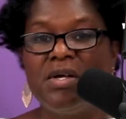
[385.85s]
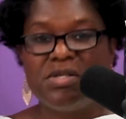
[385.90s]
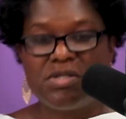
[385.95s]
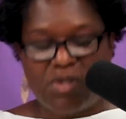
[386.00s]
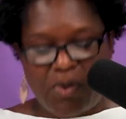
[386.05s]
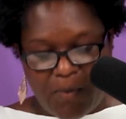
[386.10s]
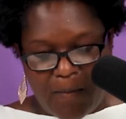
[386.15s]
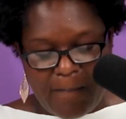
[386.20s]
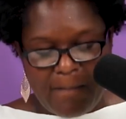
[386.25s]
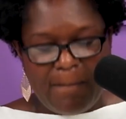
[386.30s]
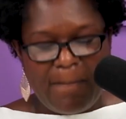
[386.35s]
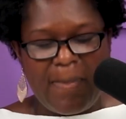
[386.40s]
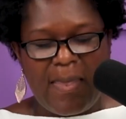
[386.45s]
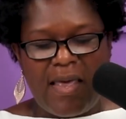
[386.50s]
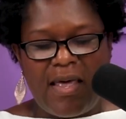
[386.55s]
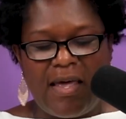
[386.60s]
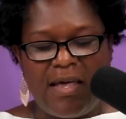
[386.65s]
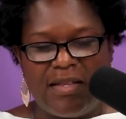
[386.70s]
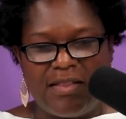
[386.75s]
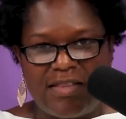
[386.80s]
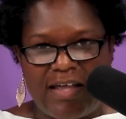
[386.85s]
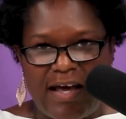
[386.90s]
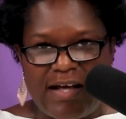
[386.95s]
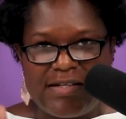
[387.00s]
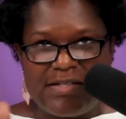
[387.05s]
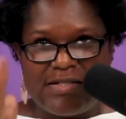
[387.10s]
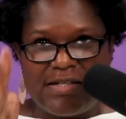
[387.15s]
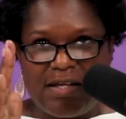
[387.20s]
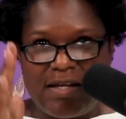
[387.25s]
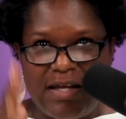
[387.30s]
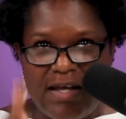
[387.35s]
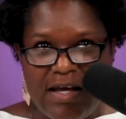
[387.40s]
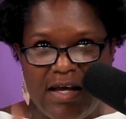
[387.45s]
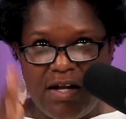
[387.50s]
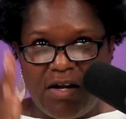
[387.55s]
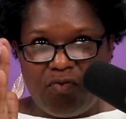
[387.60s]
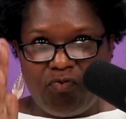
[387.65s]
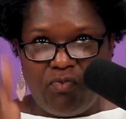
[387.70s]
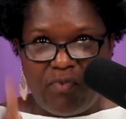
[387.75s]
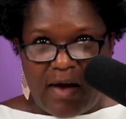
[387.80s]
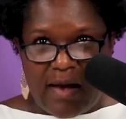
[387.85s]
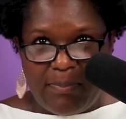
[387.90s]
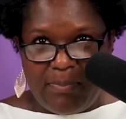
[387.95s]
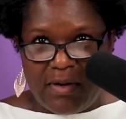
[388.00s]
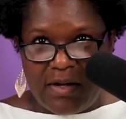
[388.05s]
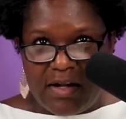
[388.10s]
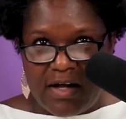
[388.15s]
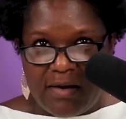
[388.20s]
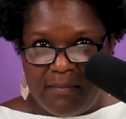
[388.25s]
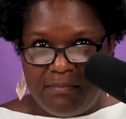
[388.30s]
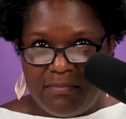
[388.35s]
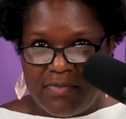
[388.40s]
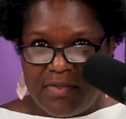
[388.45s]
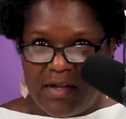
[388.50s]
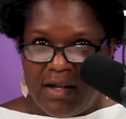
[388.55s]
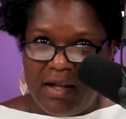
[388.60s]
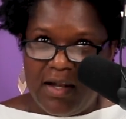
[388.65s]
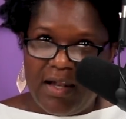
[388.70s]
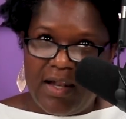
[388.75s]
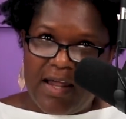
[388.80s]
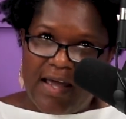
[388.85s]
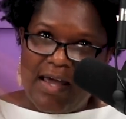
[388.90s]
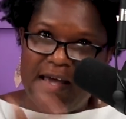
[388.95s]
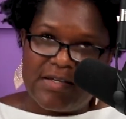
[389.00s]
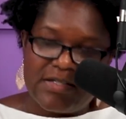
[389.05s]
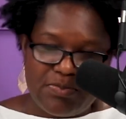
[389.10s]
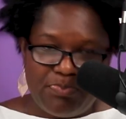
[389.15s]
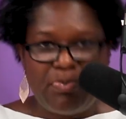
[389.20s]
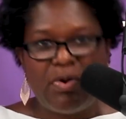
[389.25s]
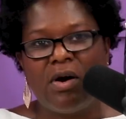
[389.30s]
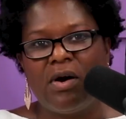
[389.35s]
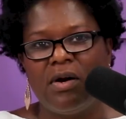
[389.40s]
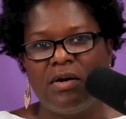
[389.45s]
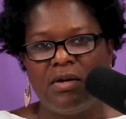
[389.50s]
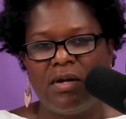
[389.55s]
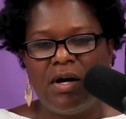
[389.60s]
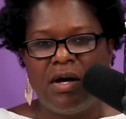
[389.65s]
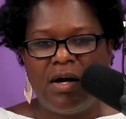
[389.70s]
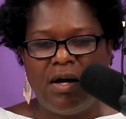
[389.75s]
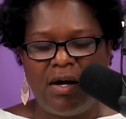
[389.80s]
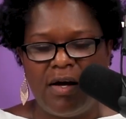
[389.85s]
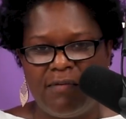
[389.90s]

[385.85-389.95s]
So that's the end of wrapping up the last part uh,